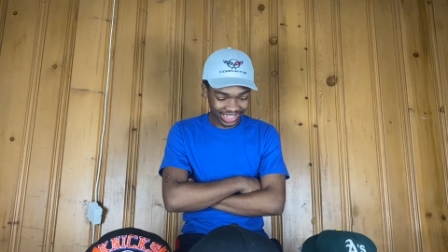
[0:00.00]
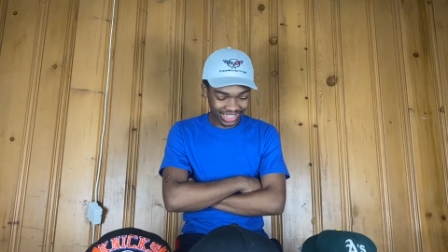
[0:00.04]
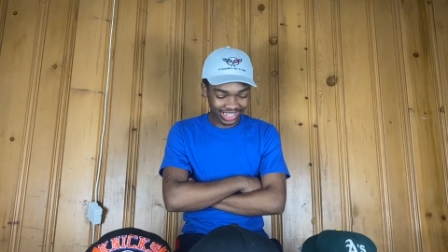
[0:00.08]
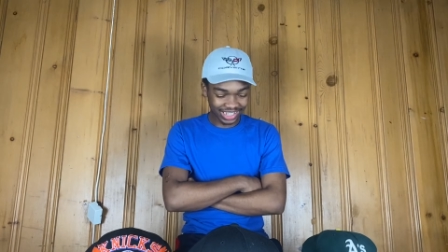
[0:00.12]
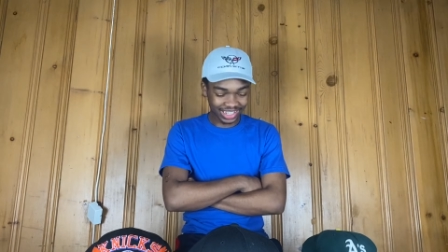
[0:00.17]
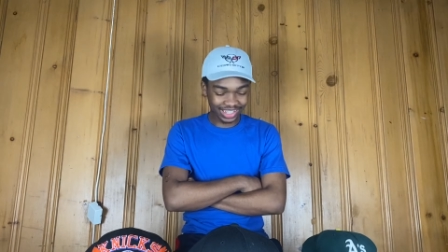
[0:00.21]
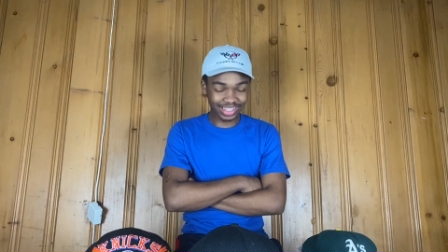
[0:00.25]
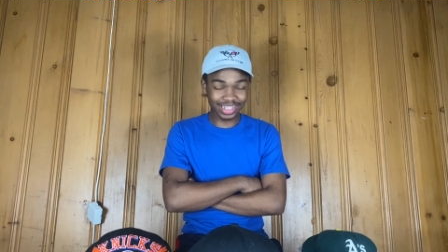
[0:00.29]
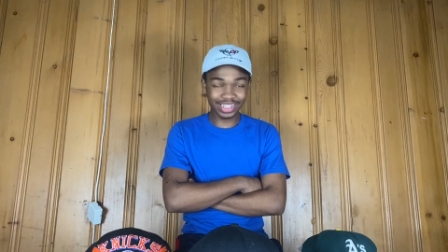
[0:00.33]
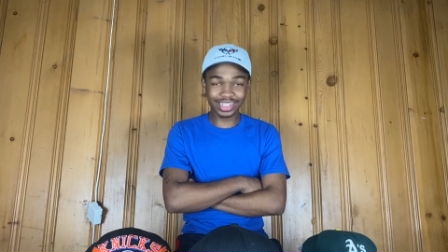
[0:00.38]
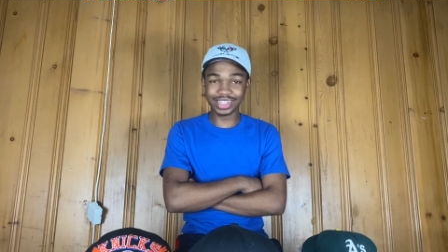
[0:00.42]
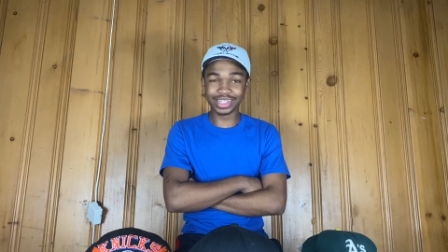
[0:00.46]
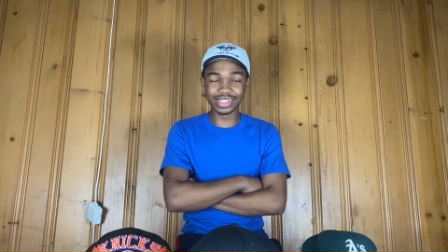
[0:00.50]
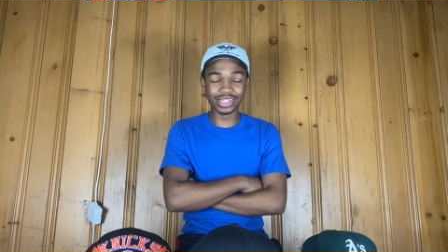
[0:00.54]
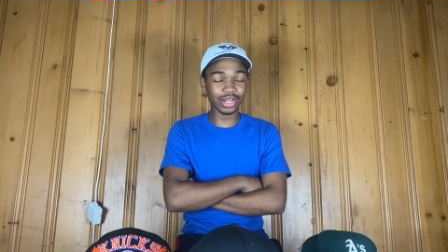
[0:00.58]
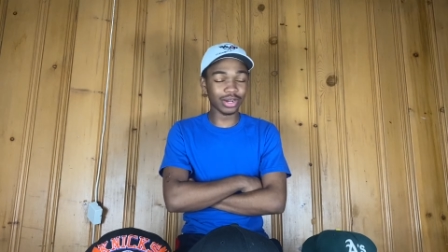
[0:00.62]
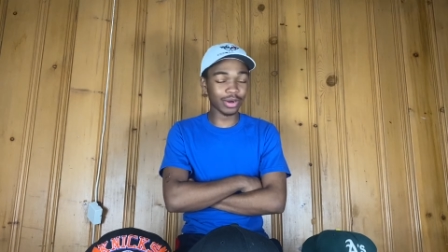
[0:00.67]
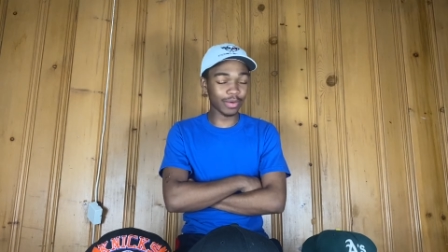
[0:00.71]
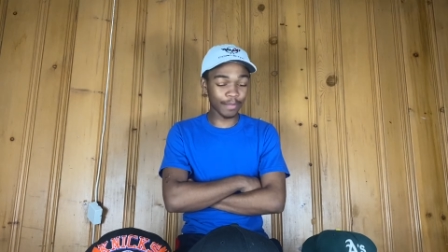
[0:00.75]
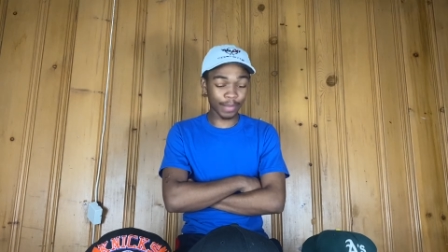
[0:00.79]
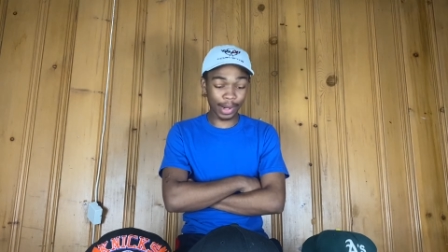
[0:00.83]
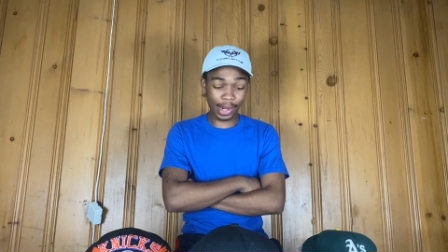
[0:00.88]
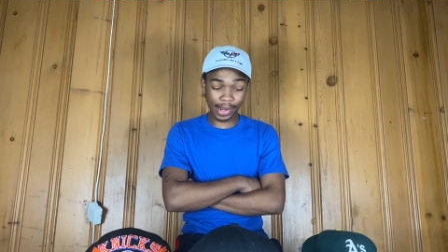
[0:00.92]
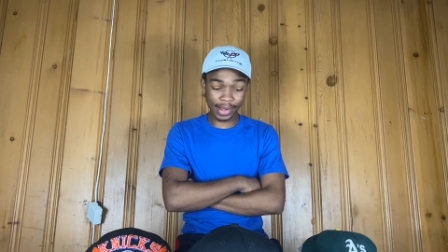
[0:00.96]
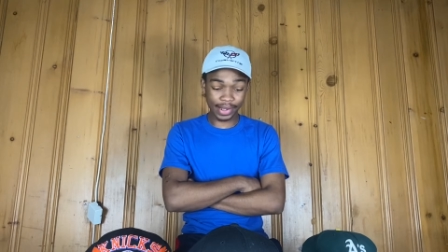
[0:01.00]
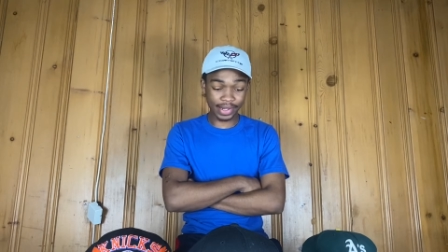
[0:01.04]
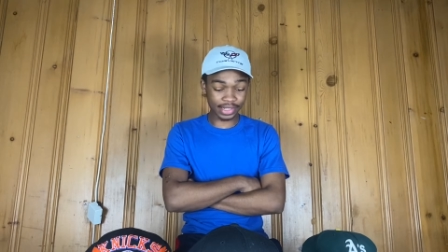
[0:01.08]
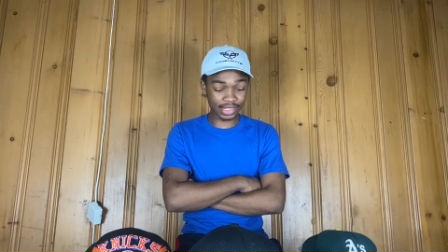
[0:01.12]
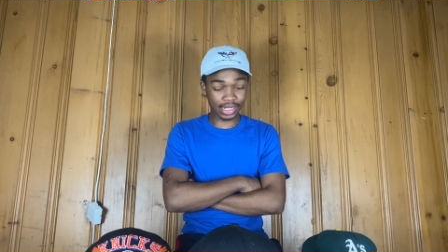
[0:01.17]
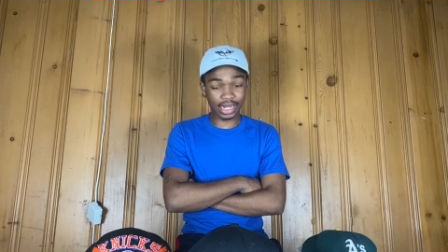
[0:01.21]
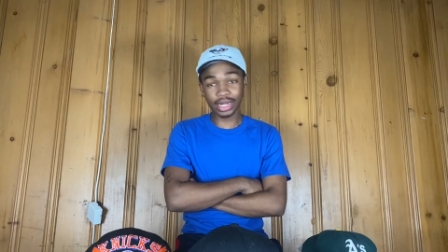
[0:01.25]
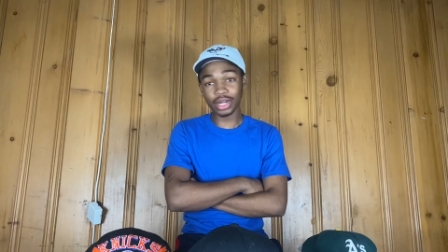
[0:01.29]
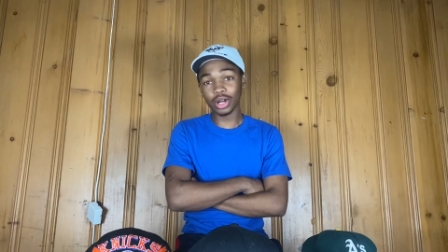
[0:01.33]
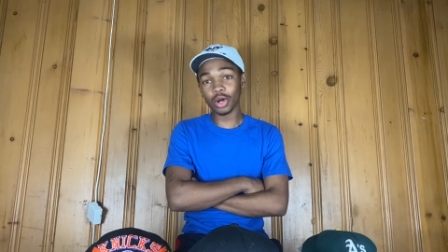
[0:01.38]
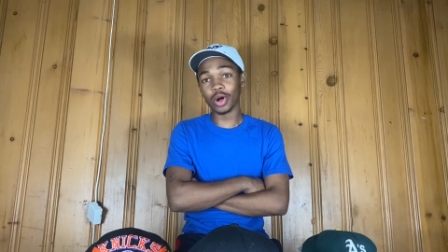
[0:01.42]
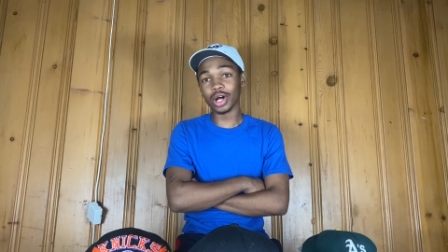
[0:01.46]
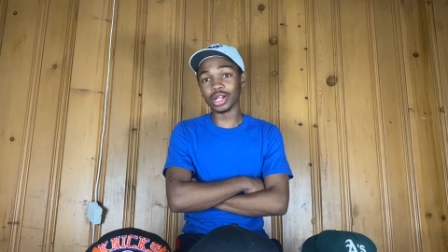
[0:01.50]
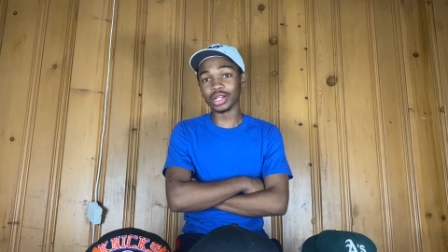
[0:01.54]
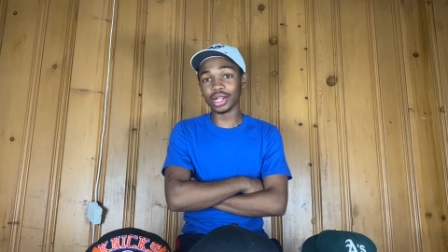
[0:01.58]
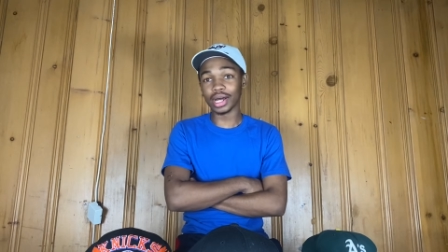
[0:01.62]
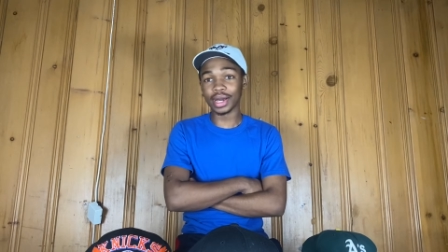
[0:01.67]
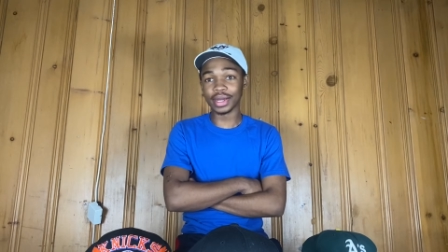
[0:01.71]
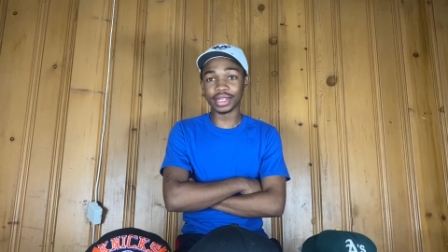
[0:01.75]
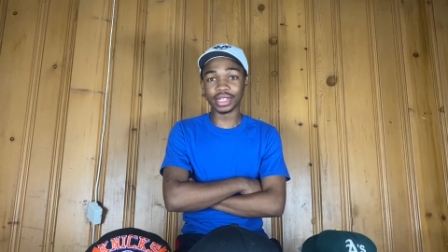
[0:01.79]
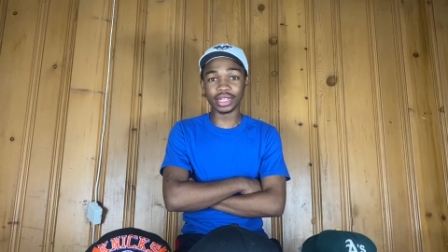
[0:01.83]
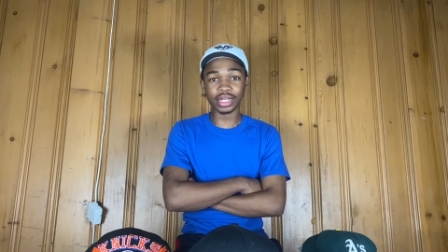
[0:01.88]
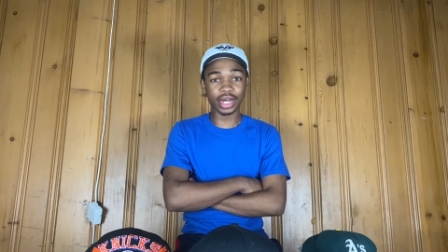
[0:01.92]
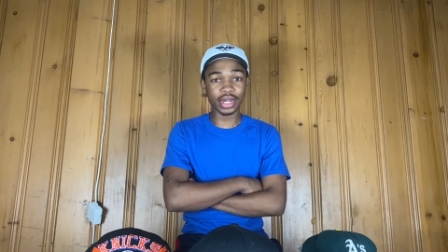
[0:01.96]
this is no bias. I know I
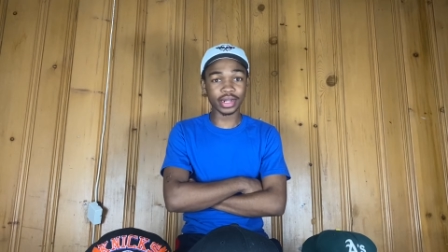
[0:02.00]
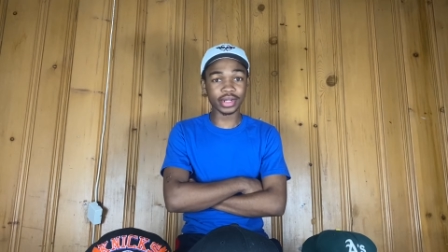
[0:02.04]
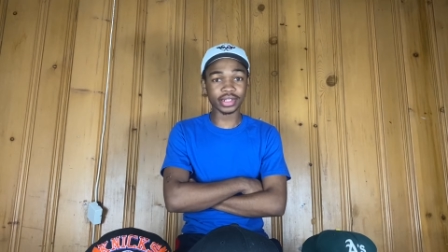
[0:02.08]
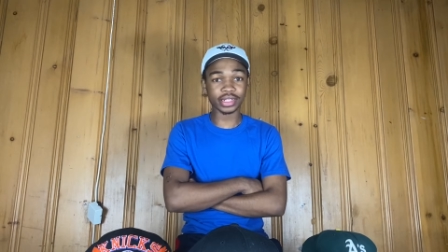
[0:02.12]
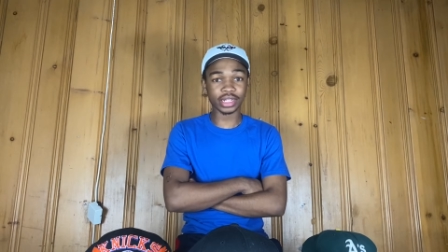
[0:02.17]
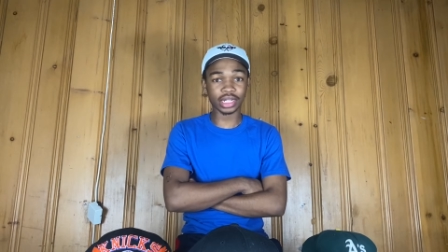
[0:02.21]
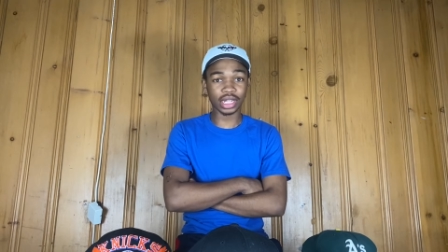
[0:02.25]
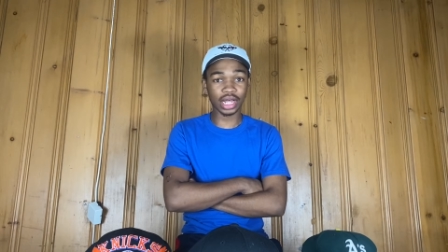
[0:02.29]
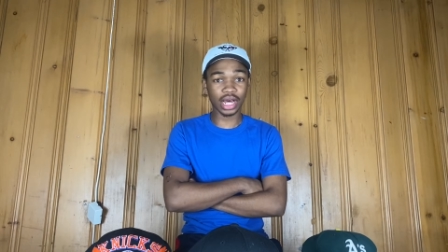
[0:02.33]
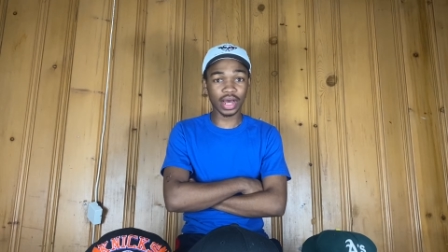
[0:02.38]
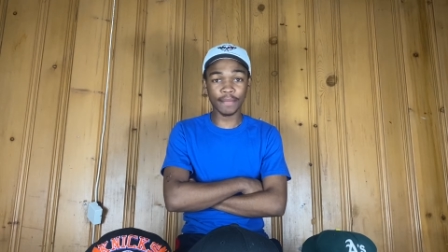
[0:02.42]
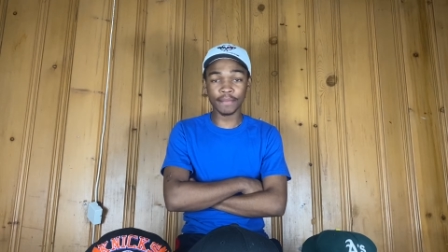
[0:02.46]
like Giannis a lot,